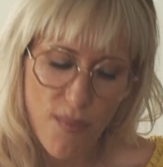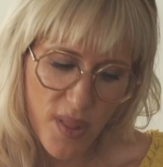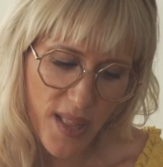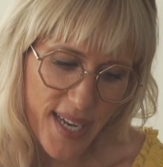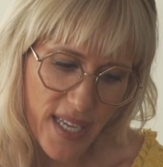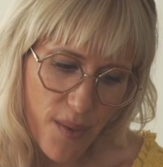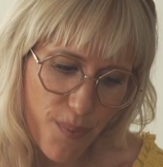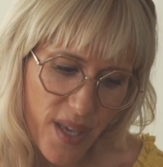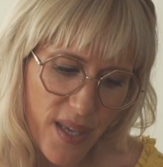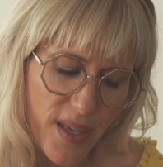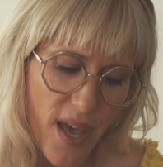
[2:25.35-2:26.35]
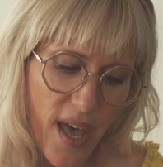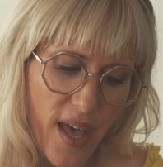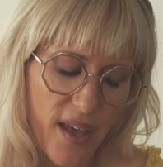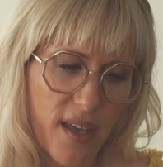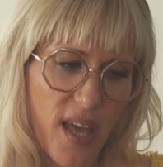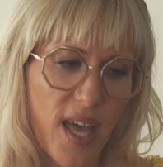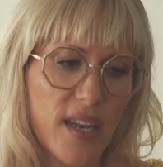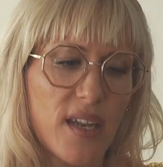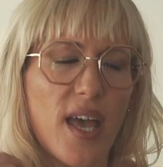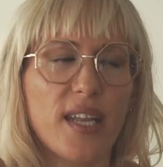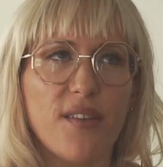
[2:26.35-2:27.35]
letting it be
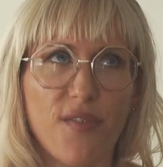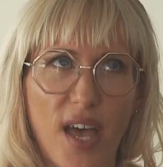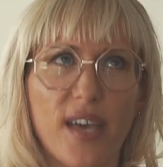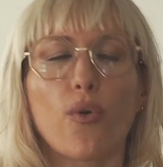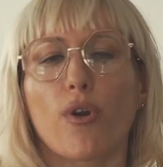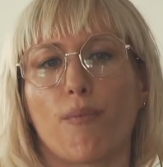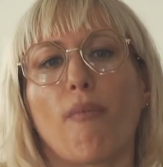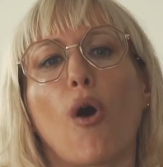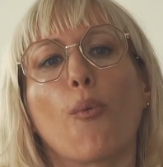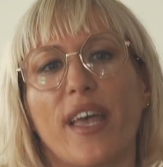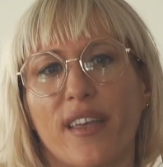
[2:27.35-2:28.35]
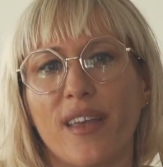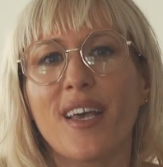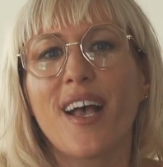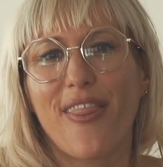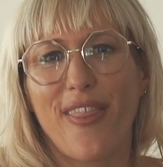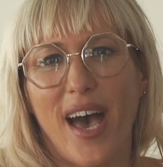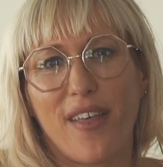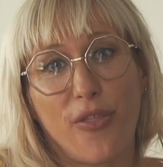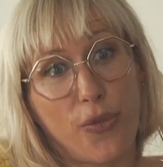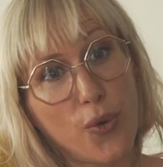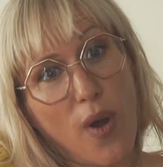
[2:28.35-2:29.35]
an event or a moment
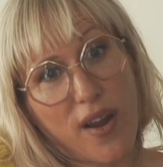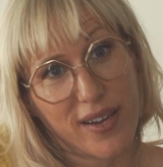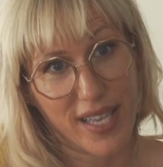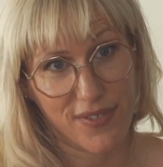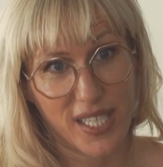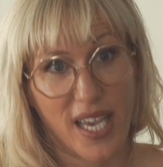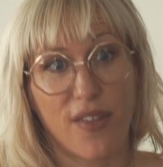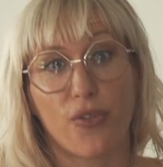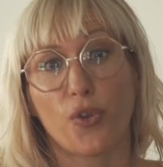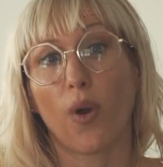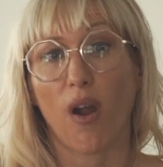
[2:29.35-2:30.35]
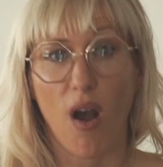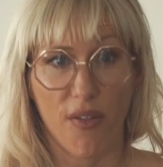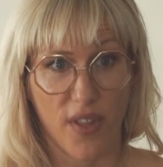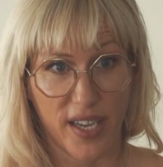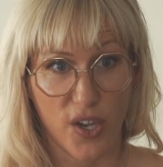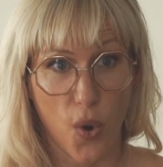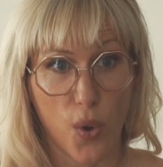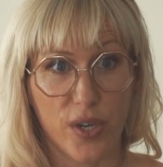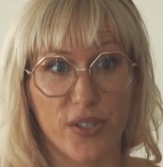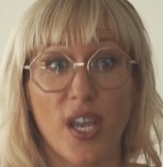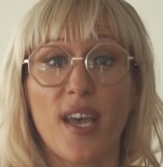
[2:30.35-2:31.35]
that through our gift kit, through our online
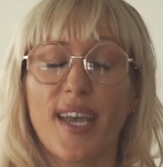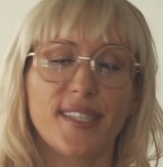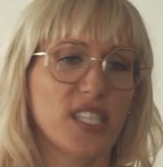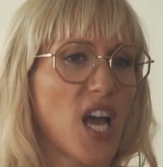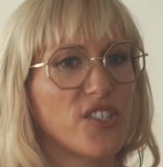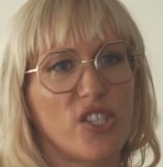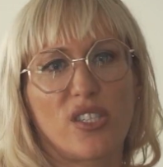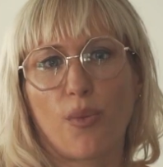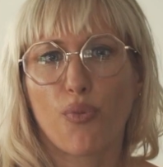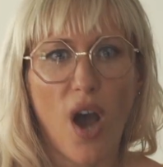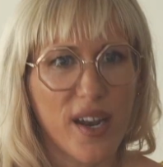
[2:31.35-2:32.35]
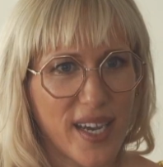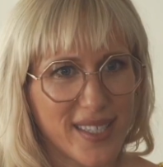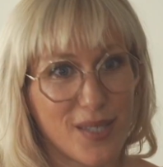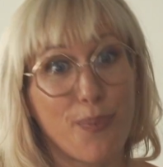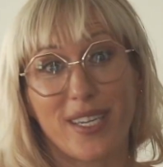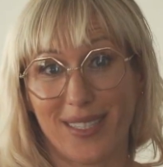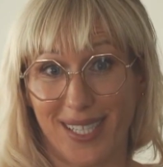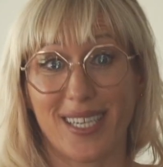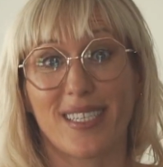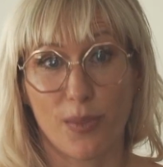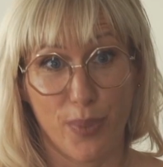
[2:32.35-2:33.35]
course, it's not just a product, but it's
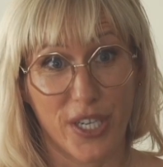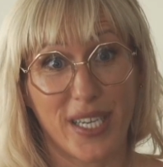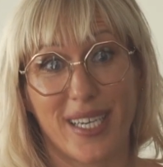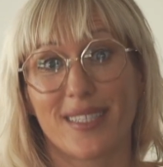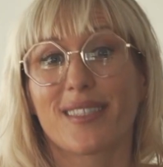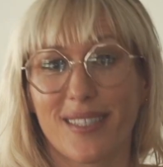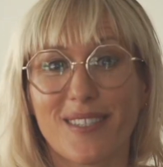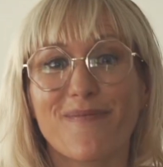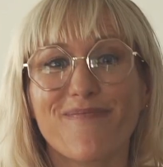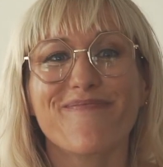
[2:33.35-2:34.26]
an experience.